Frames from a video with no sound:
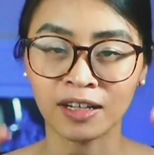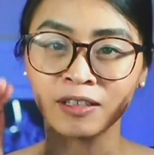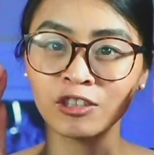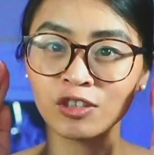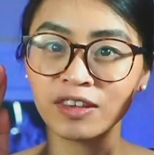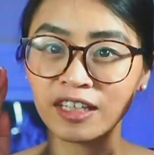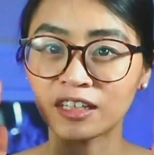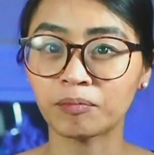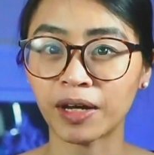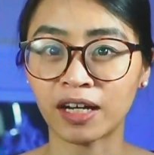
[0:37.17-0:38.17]
You should think
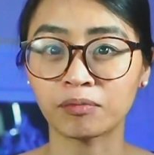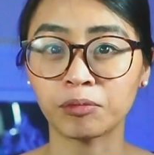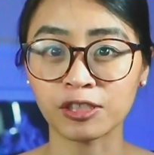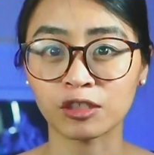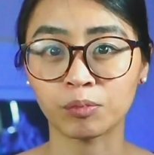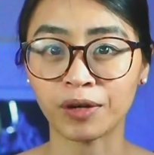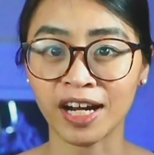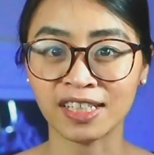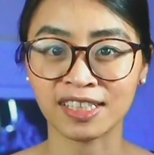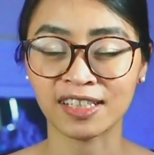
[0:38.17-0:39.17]
about personal
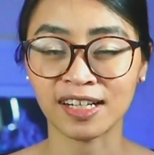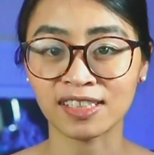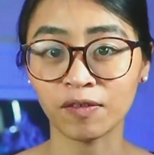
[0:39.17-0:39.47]
branding as